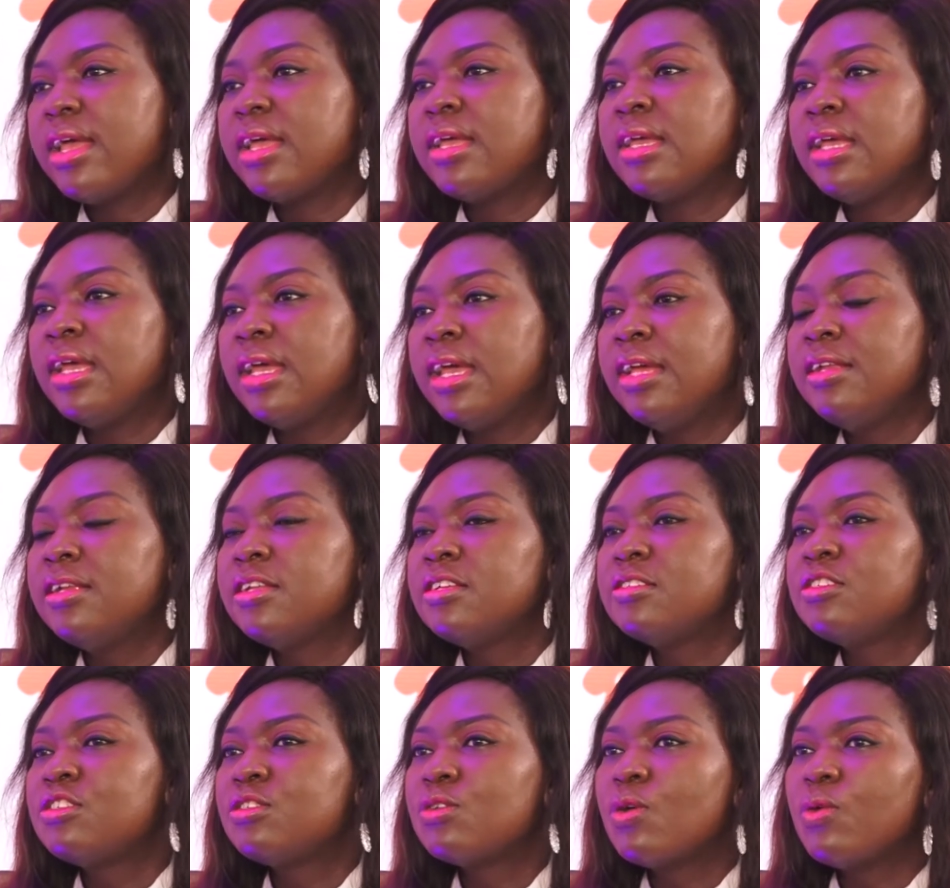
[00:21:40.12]

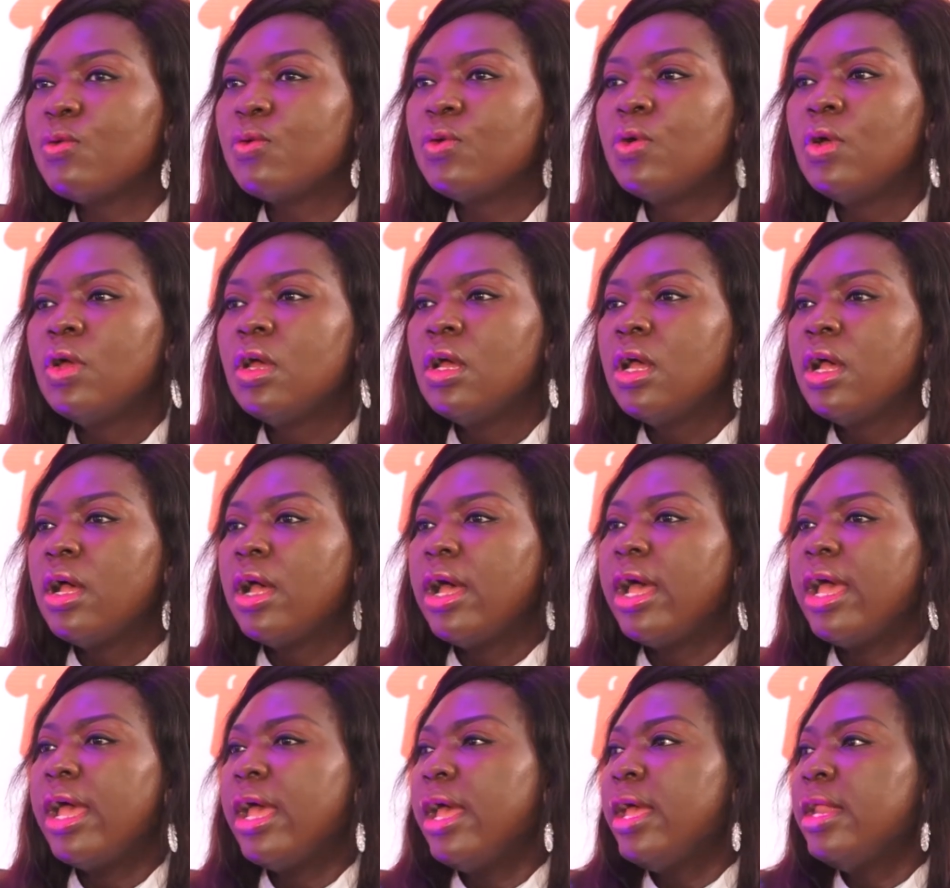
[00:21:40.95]
And so,
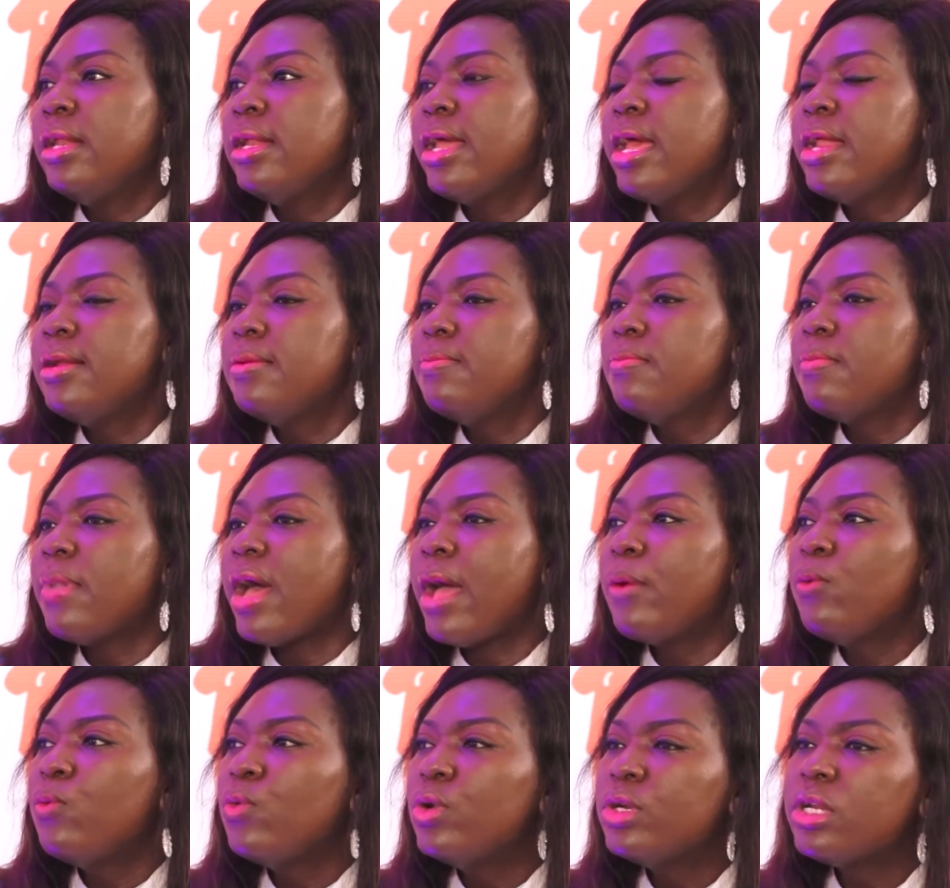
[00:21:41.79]
and
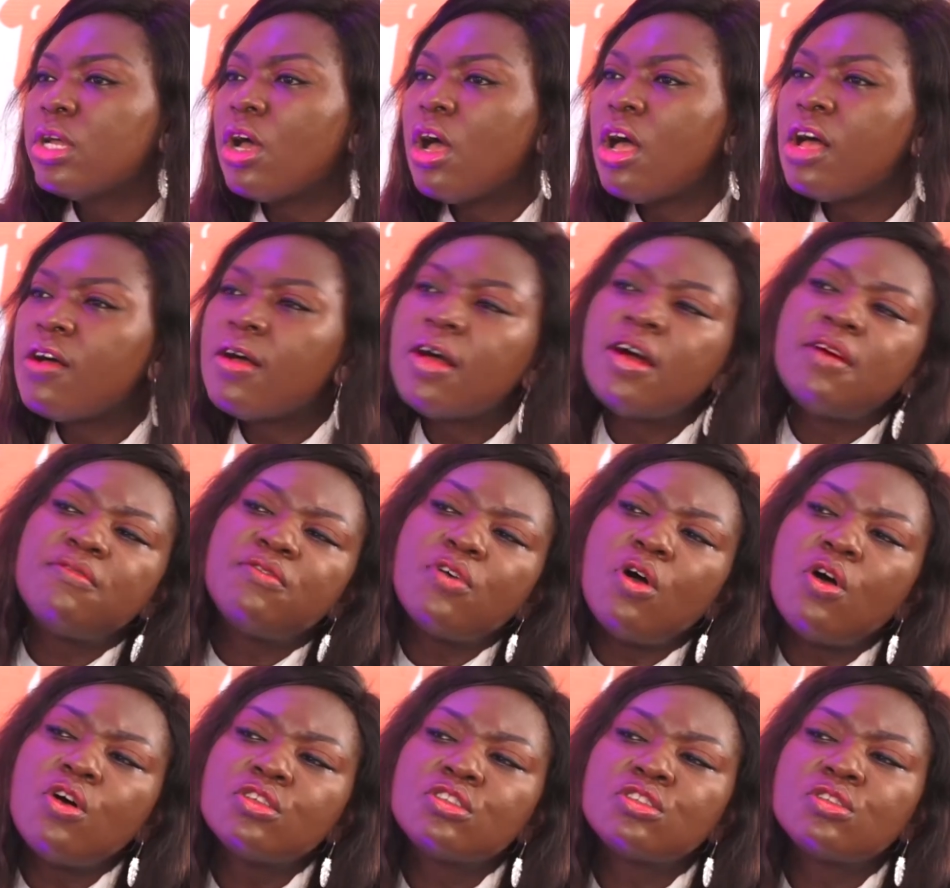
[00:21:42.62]
I would
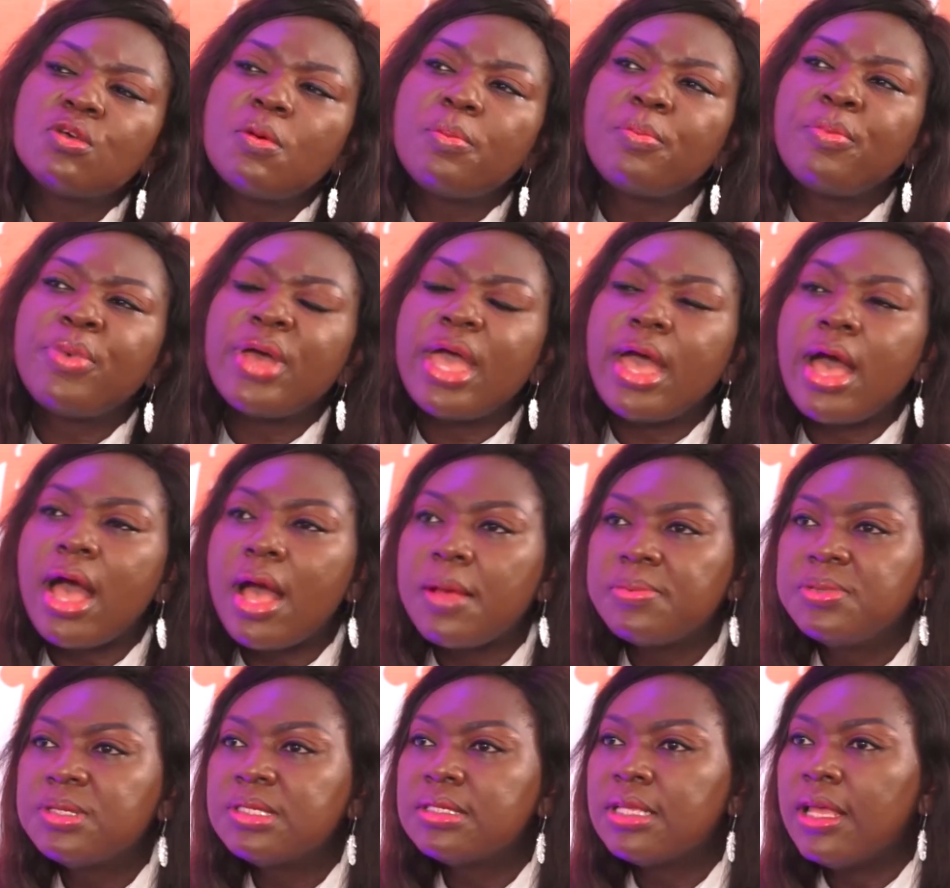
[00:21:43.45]
have also
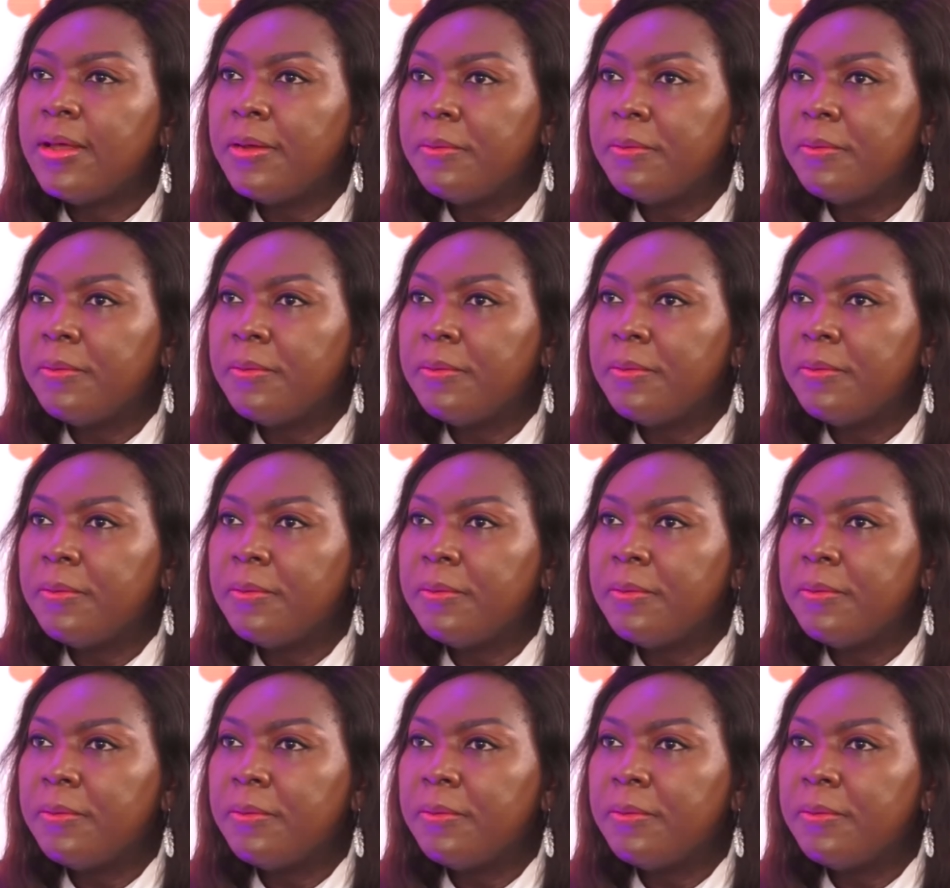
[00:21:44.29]
perhaps